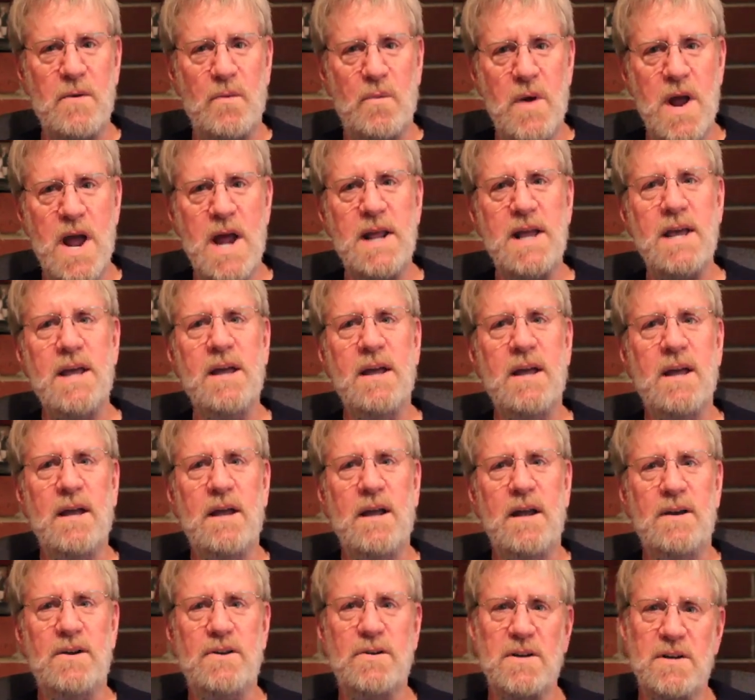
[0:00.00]
ready
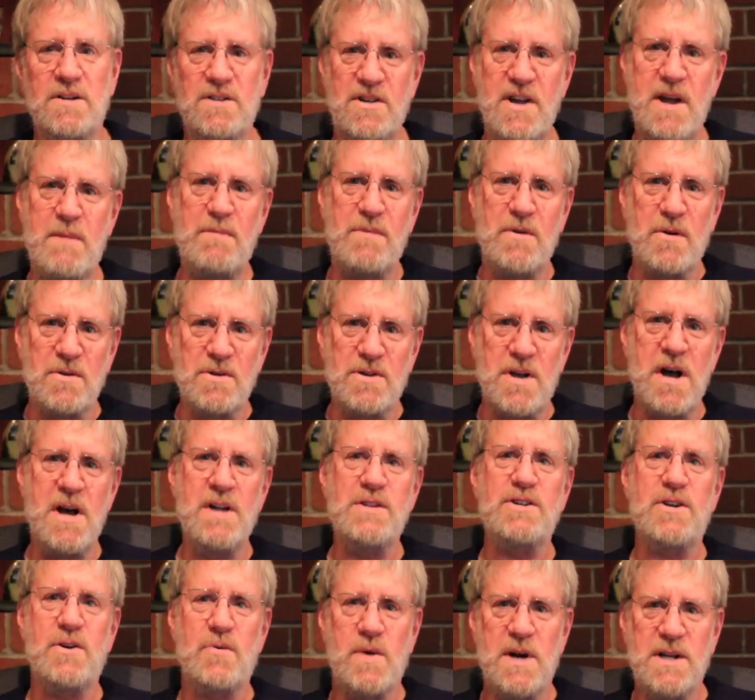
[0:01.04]
to accept those
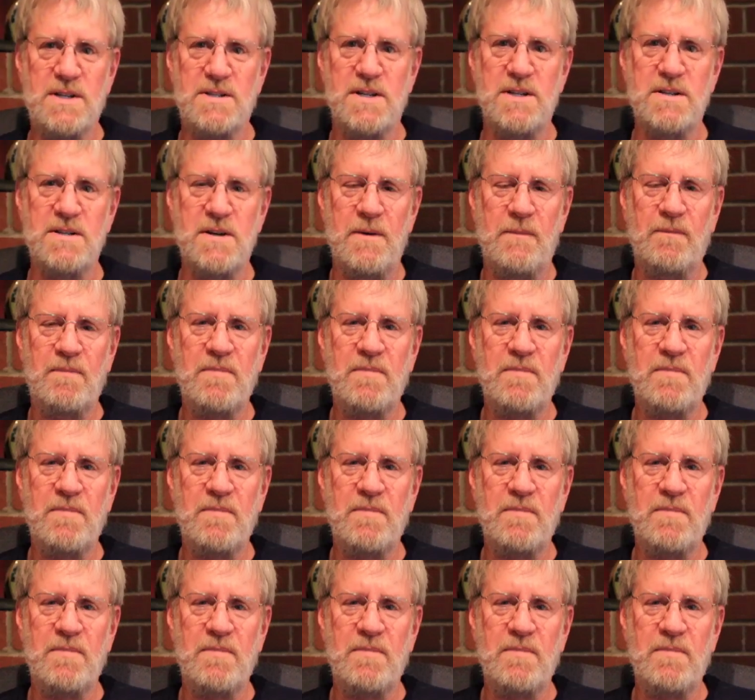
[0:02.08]
consequences,